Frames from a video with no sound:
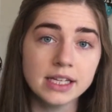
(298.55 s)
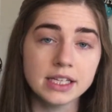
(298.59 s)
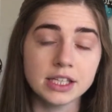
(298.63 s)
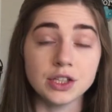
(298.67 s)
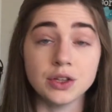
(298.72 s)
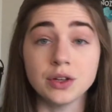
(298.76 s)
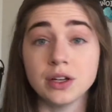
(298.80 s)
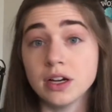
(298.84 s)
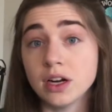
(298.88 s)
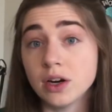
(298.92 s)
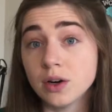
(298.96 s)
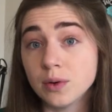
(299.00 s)

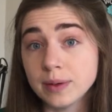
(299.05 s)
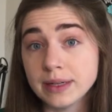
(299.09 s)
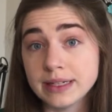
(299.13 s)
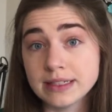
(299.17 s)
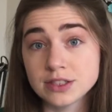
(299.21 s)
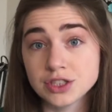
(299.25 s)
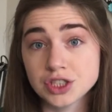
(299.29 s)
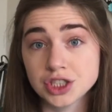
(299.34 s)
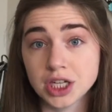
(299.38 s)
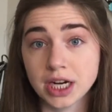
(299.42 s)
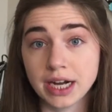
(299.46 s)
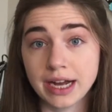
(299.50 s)
You can
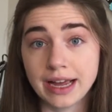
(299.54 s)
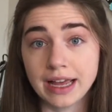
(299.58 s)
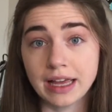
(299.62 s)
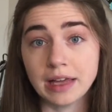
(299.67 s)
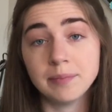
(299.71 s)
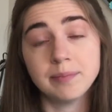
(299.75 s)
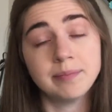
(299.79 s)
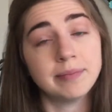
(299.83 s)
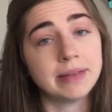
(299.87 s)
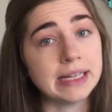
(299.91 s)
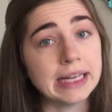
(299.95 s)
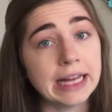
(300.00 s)
always
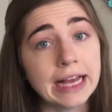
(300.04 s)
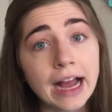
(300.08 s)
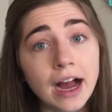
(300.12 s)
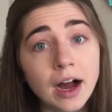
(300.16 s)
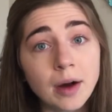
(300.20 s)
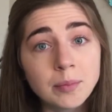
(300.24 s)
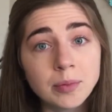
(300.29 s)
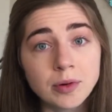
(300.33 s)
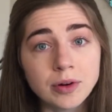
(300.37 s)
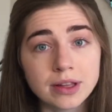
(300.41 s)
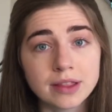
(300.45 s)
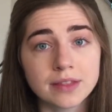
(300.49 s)
try meeting
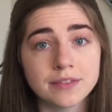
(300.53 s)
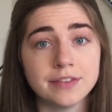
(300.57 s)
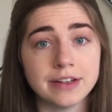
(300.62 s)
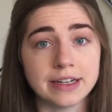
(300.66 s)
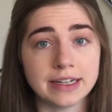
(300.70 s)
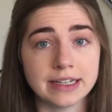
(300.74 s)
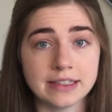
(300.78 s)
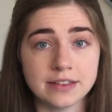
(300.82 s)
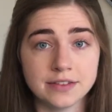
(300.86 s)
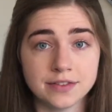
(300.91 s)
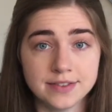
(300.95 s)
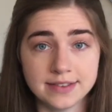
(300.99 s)
up with
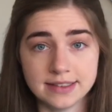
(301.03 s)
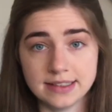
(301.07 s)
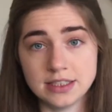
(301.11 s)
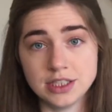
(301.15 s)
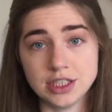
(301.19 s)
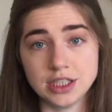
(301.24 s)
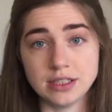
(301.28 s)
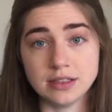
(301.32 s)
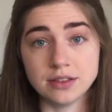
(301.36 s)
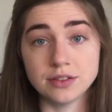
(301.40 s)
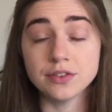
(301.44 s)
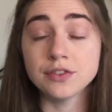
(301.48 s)
various
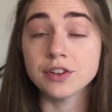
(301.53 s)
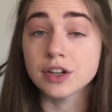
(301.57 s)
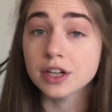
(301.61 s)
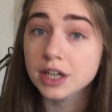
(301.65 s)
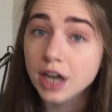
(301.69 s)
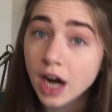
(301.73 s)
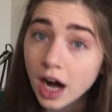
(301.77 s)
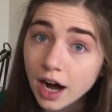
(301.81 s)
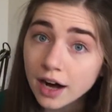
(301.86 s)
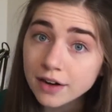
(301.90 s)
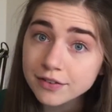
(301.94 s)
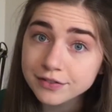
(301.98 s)
physicians for
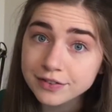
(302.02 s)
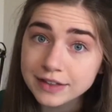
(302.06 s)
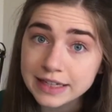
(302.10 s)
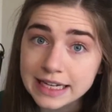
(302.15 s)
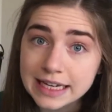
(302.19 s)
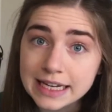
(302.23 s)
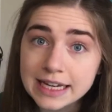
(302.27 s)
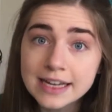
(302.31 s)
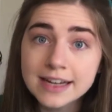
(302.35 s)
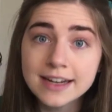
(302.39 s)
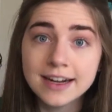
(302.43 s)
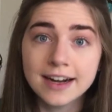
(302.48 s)

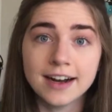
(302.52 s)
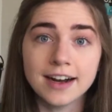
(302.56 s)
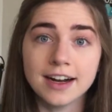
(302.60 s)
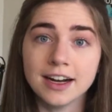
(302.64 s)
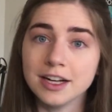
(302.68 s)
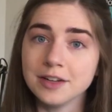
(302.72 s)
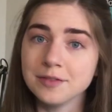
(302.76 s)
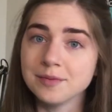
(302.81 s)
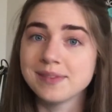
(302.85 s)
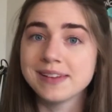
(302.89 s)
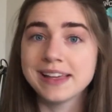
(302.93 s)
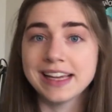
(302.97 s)
coffee,
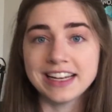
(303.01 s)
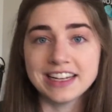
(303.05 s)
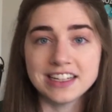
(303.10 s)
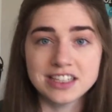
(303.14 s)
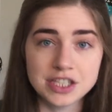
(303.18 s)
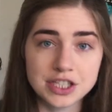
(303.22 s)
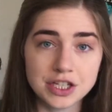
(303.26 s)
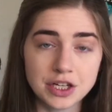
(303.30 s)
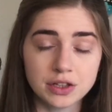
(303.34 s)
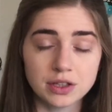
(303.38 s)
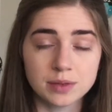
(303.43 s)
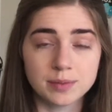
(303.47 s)
getting
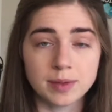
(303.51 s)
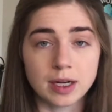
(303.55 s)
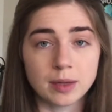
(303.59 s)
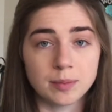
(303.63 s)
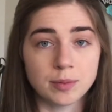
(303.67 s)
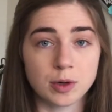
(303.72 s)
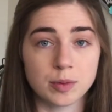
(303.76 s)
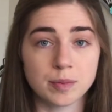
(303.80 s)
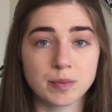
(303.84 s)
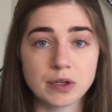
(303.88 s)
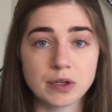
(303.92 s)
to know them on a more